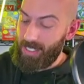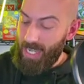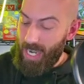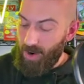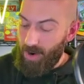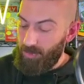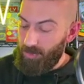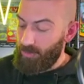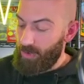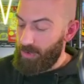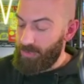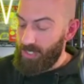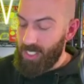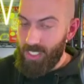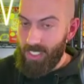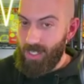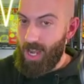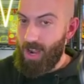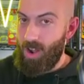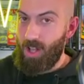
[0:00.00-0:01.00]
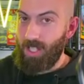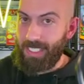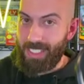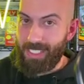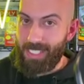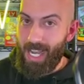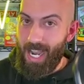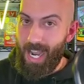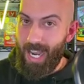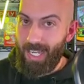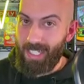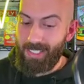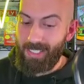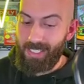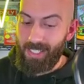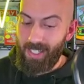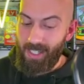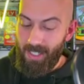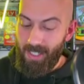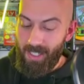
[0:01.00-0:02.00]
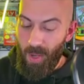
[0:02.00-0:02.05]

Now, if, if these are not all signs